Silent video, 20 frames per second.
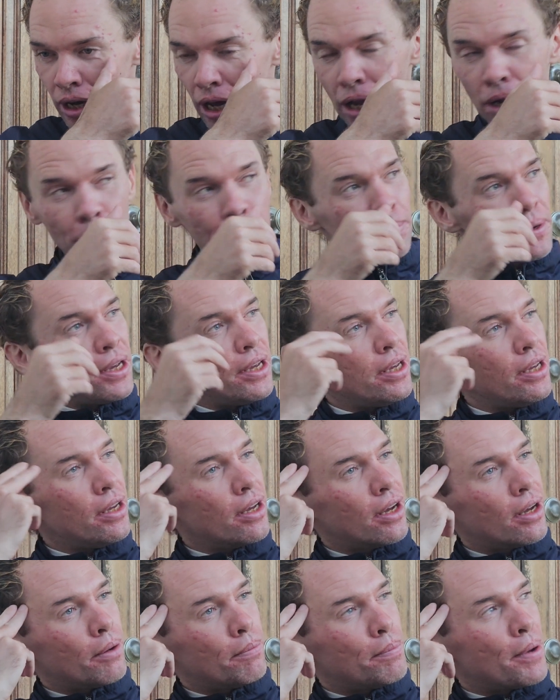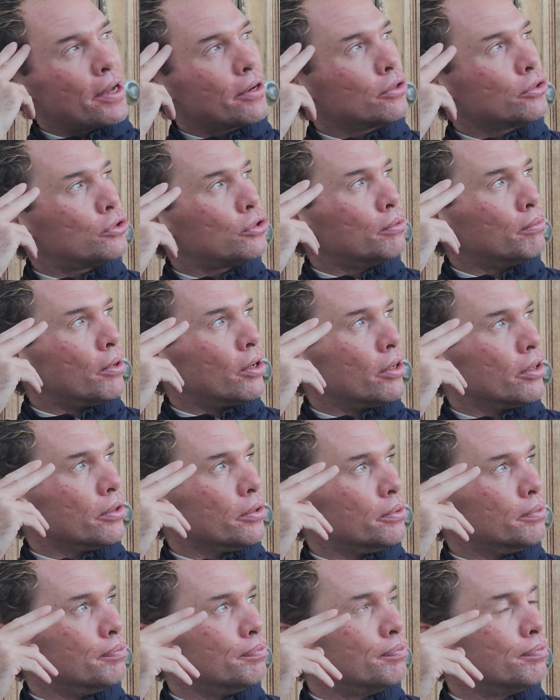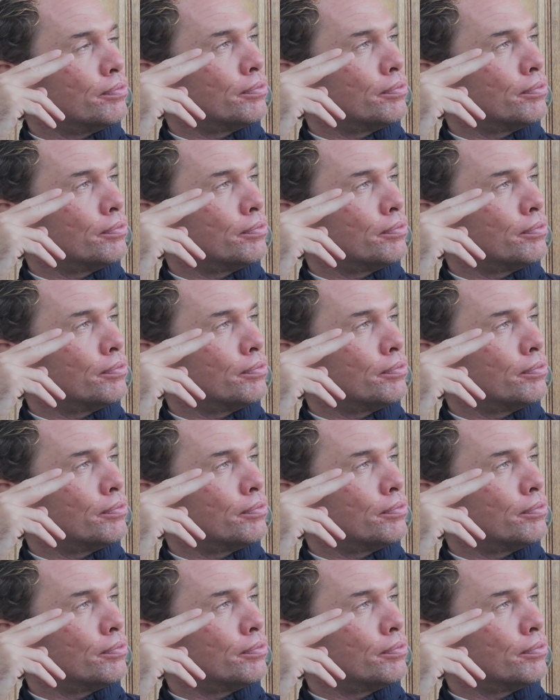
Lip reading: I'll be better tomorrow.